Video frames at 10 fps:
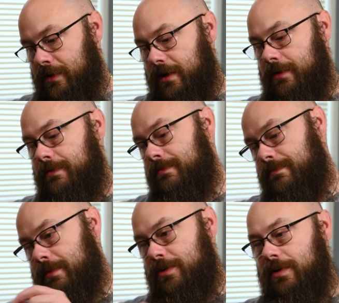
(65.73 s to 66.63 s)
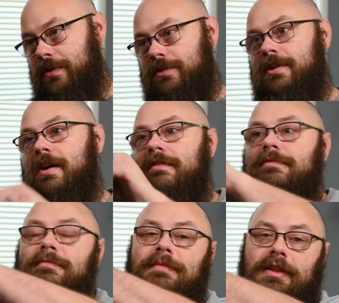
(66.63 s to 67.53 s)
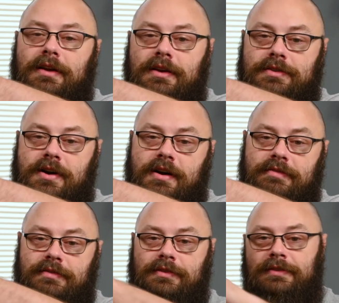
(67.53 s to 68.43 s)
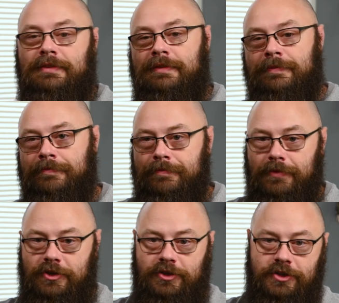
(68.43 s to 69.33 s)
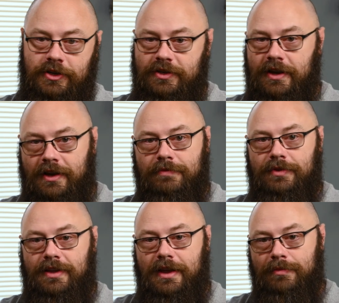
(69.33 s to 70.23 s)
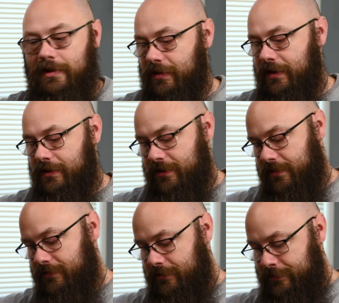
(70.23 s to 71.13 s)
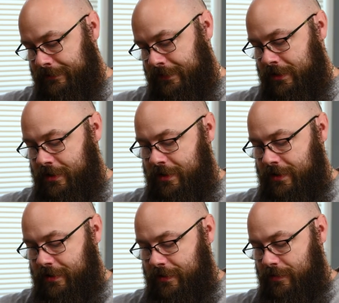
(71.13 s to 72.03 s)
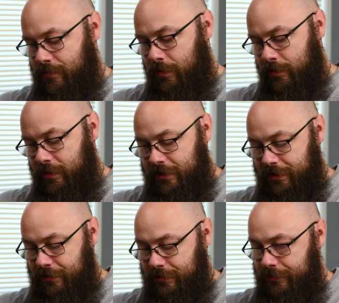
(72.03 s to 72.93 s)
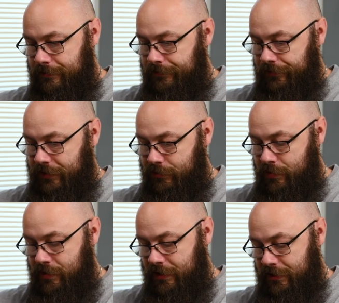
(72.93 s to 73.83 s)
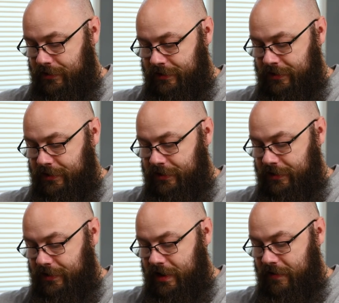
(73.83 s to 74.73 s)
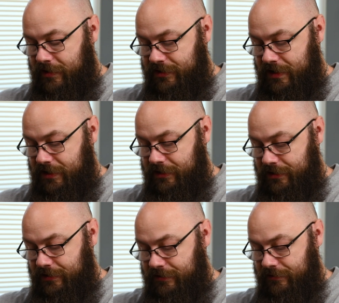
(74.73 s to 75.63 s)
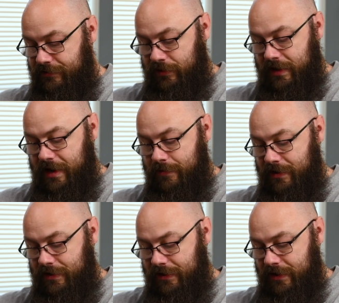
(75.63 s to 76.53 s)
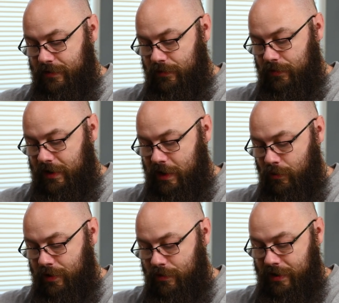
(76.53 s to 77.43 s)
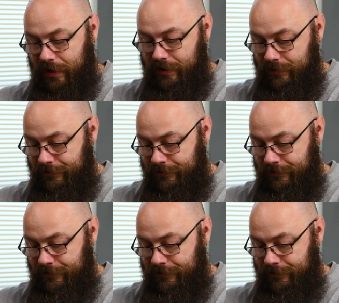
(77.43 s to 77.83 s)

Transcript: Okay, my trigger is off, my light is off. This is just setting up for the ambient light itself. What we want to do is we want to have our settings for the ambient light how we want it.